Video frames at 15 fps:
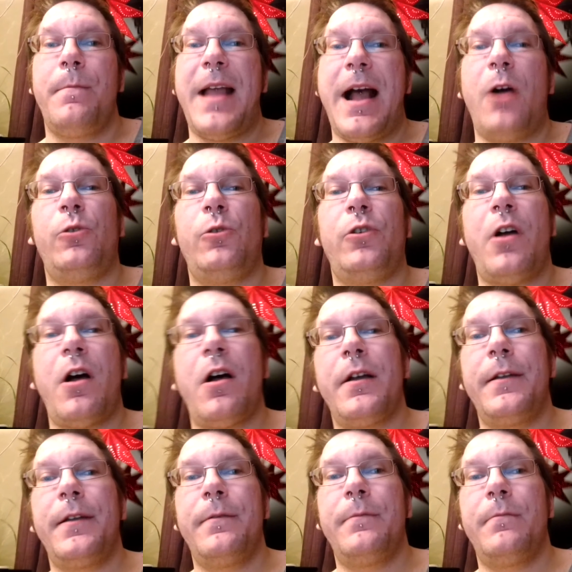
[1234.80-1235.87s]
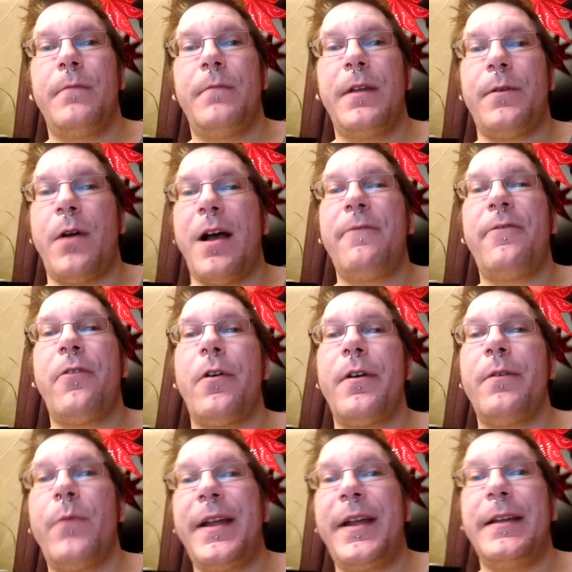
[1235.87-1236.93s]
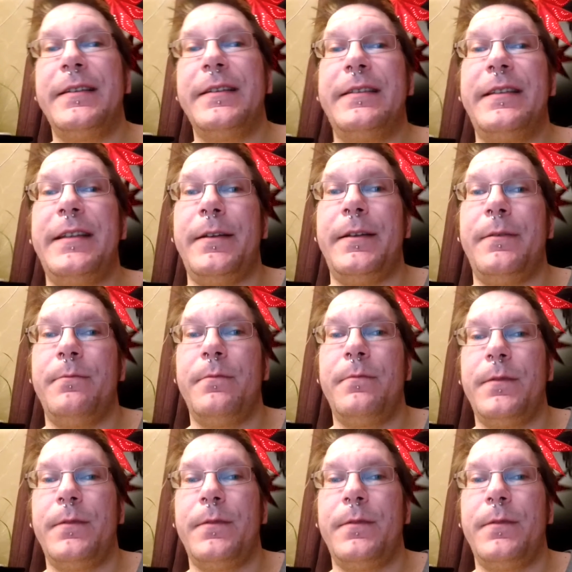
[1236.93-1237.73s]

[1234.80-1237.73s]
how long, how far away is the